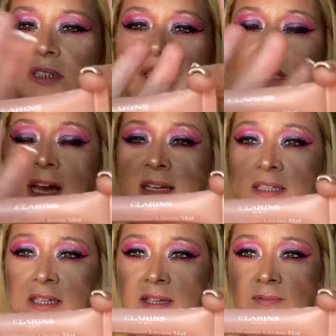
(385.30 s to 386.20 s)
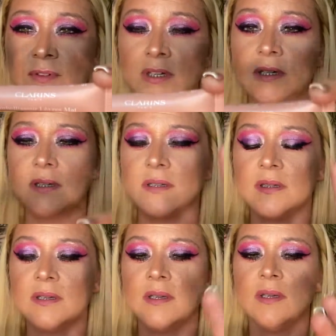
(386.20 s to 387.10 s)
Kind of different.
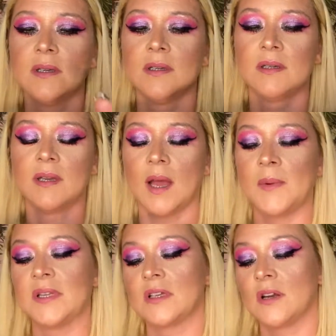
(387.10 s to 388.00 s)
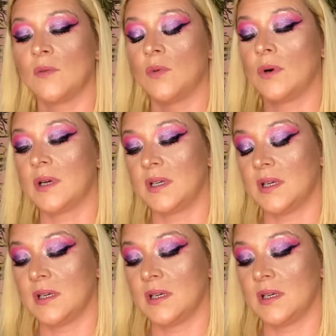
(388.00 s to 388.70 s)
But it's got a wand.